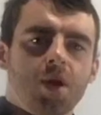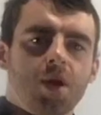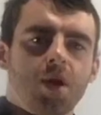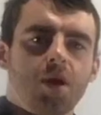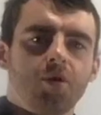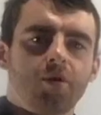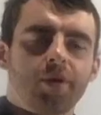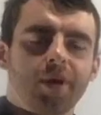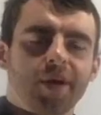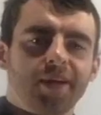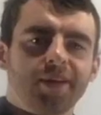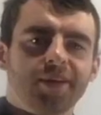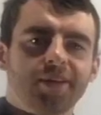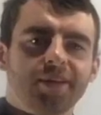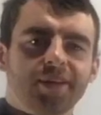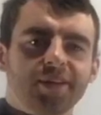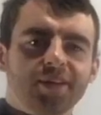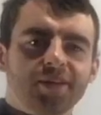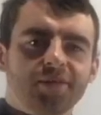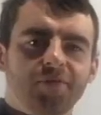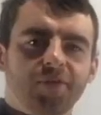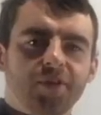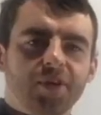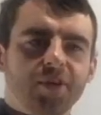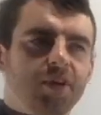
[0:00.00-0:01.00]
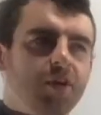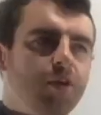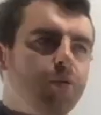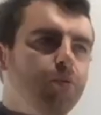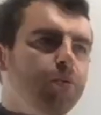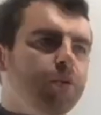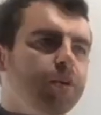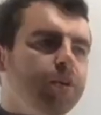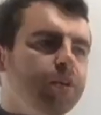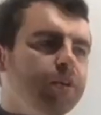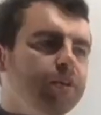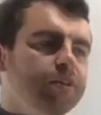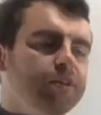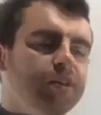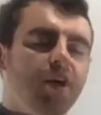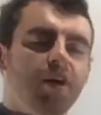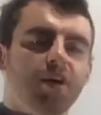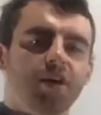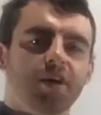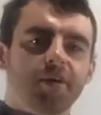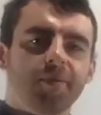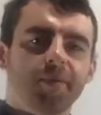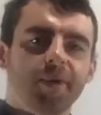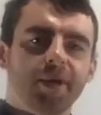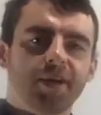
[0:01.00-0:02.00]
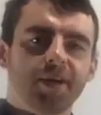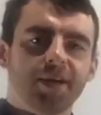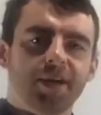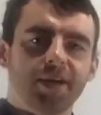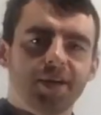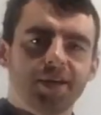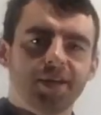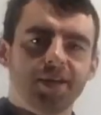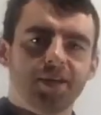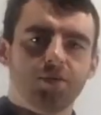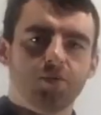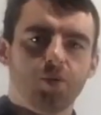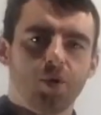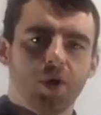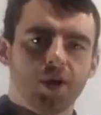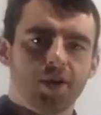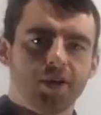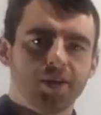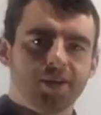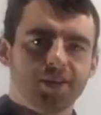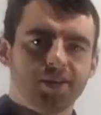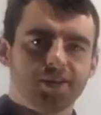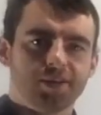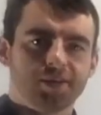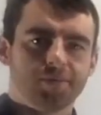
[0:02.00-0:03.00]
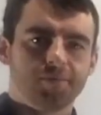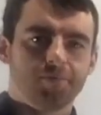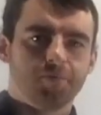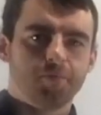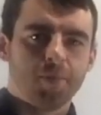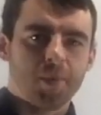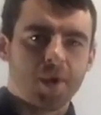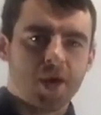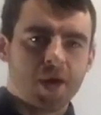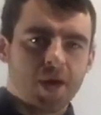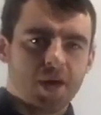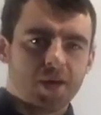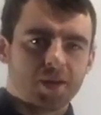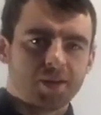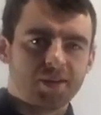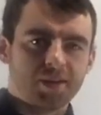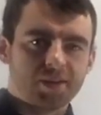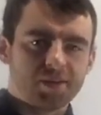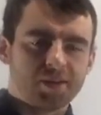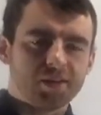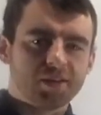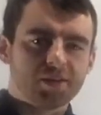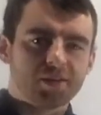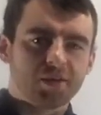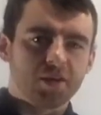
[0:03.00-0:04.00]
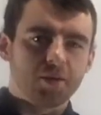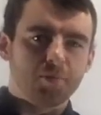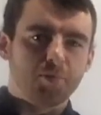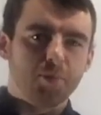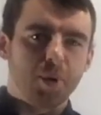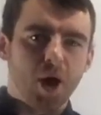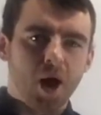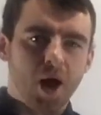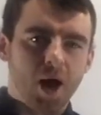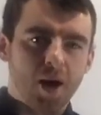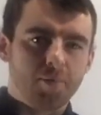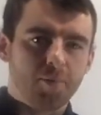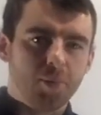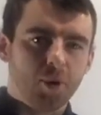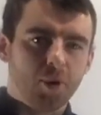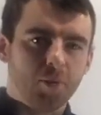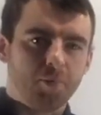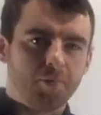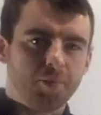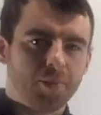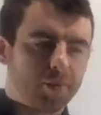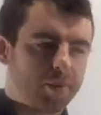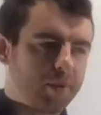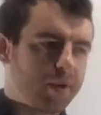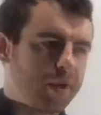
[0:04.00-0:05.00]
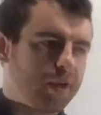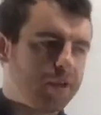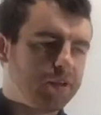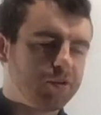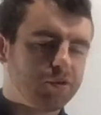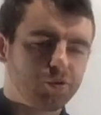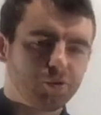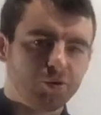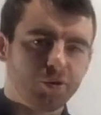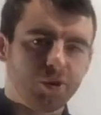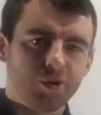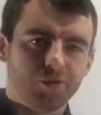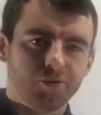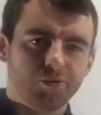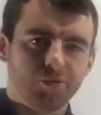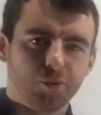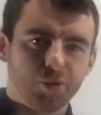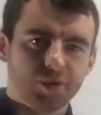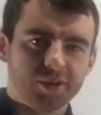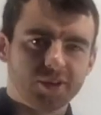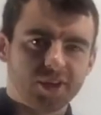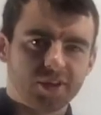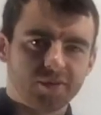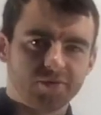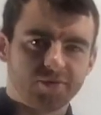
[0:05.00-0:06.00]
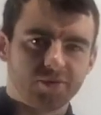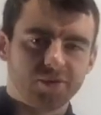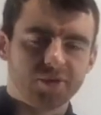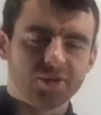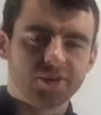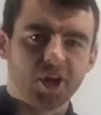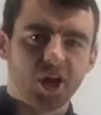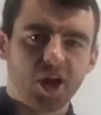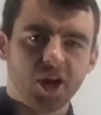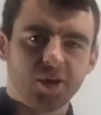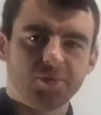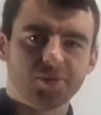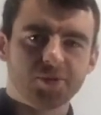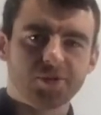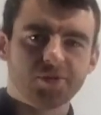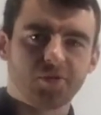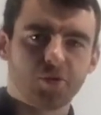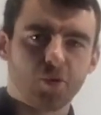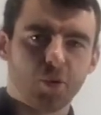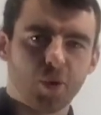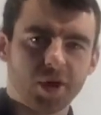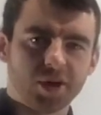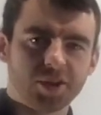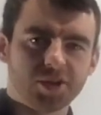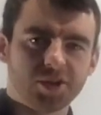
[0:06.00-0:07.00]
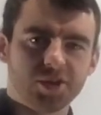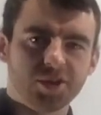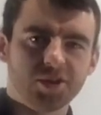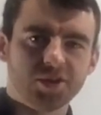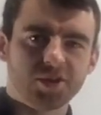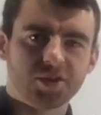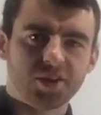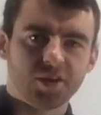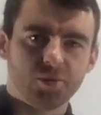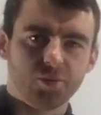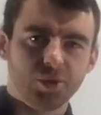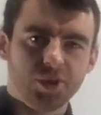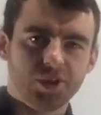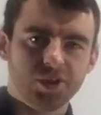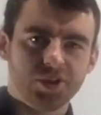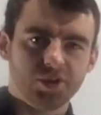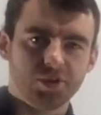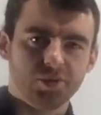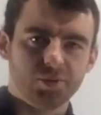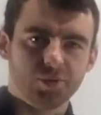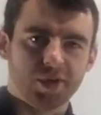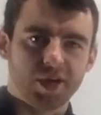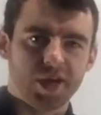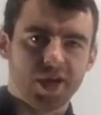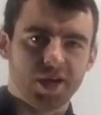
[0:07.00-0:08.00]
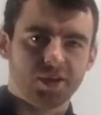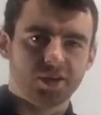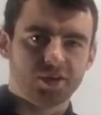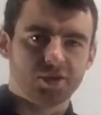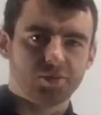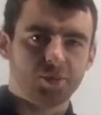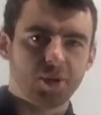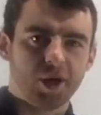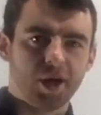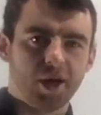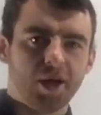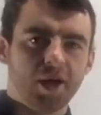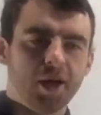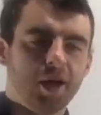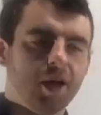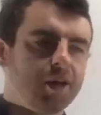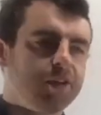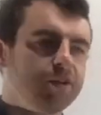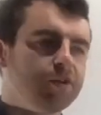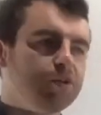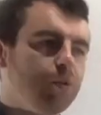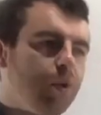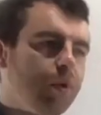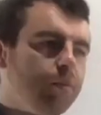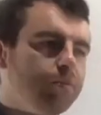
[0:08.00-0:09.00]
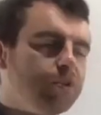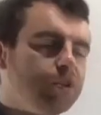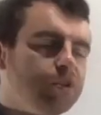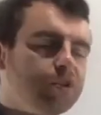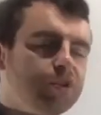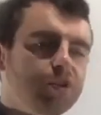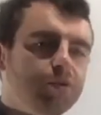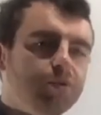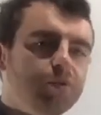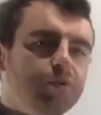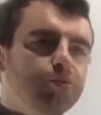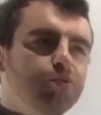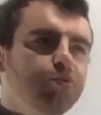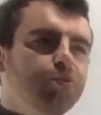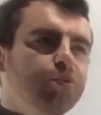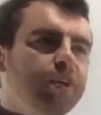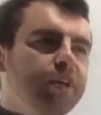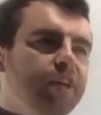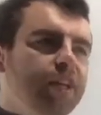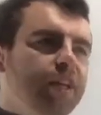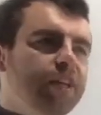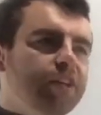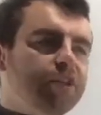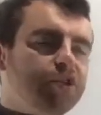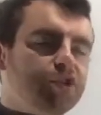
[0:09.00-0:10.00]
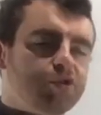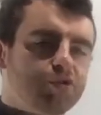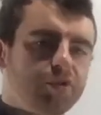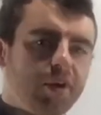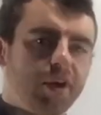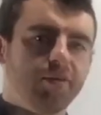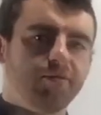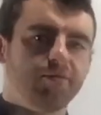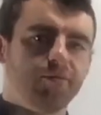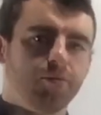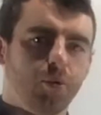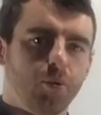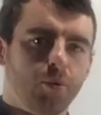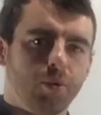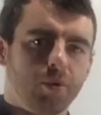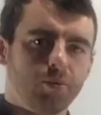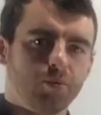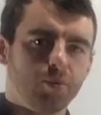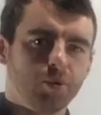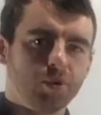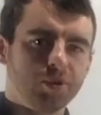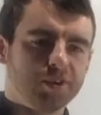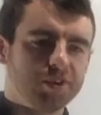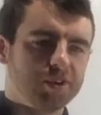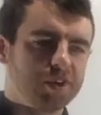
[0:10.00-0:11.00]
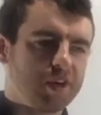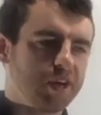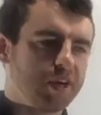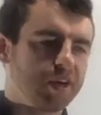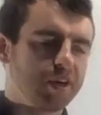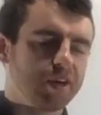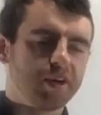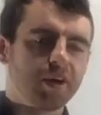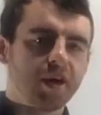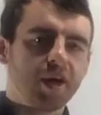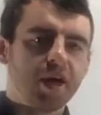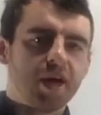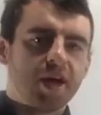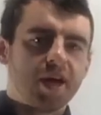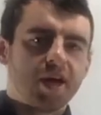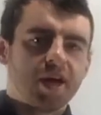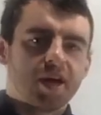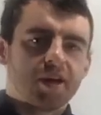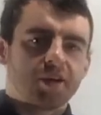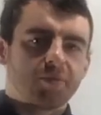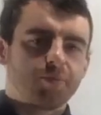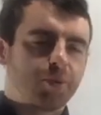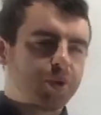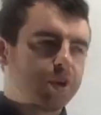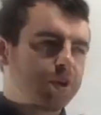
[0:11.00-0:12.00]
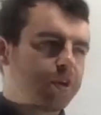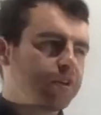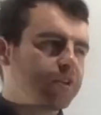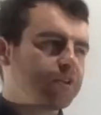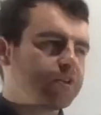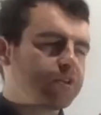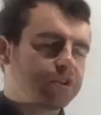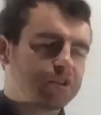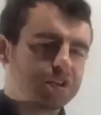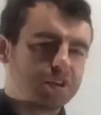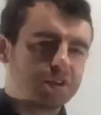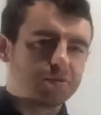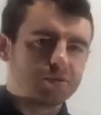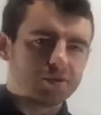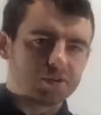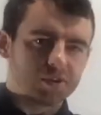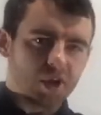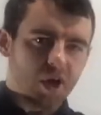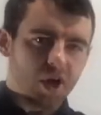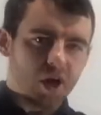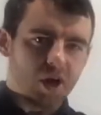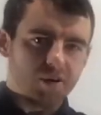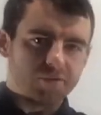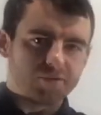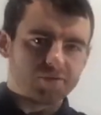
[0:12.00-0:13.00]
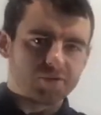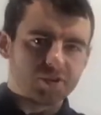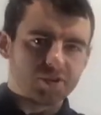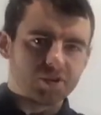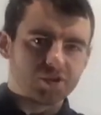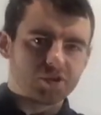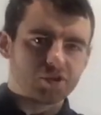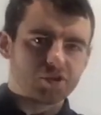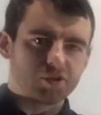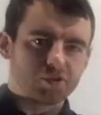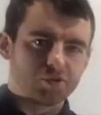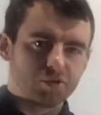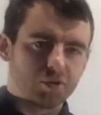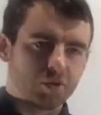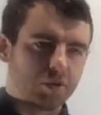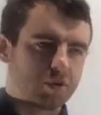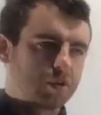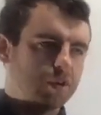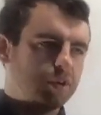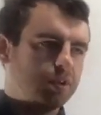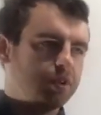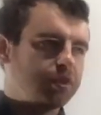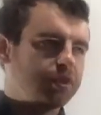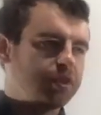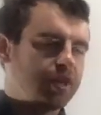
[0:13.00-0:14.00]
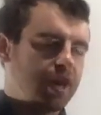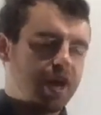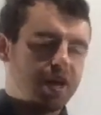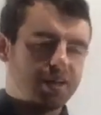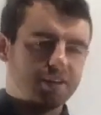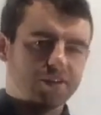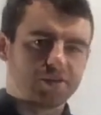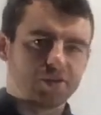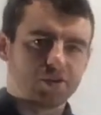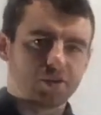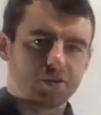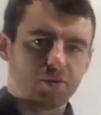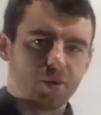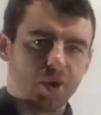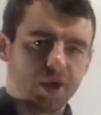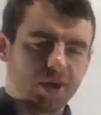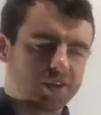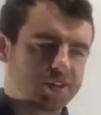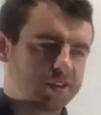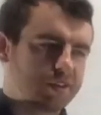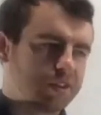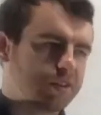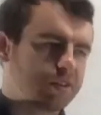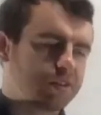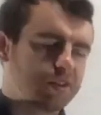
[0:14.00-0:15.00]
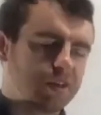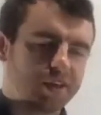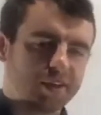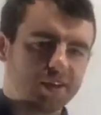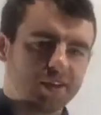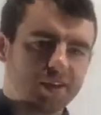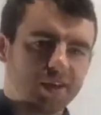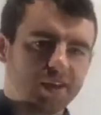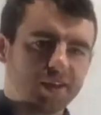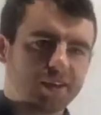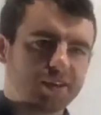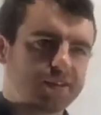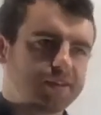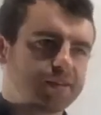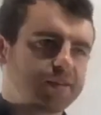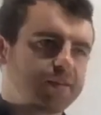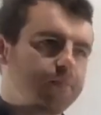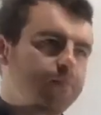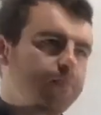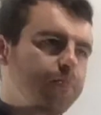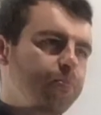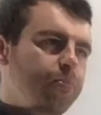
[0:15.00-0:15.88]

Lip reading: Okay, in this video we're going to talk about inequalities. This is going to pop up in 3 or 4 different types of questions that we do in algebra. So I'm just doing really straightforward ones here because students often struggle to answer questions like this.